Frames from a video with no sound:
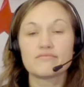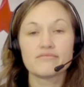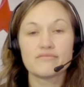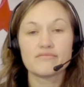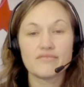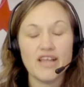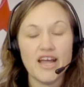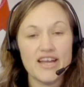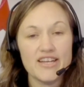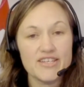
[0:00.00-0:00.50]

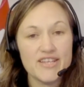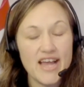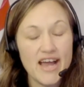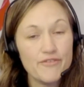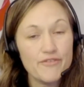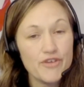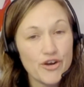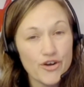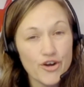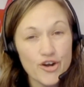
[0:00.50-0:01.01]
I
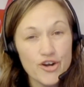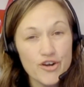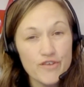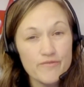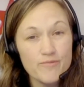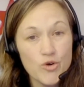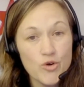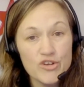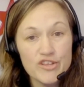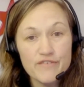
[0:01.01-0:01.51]
haven't heard of
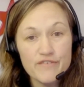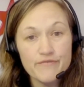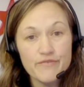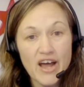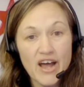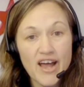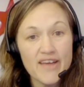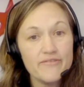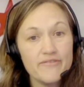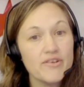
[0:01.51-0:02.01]
more than
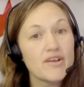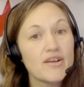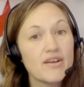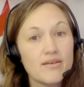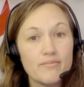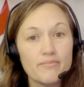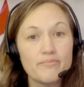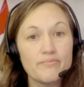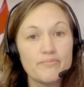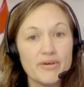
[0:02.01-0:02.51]
5,
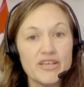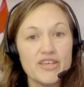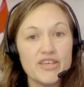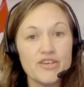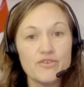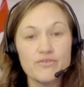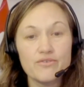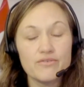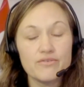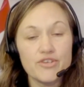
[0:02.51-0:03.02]
but
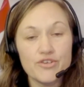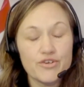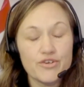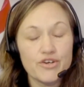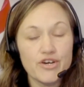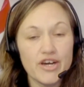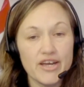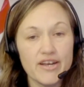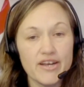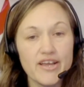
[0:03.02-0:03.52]
you
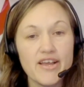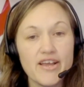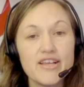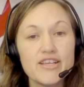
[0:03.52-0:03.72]
could.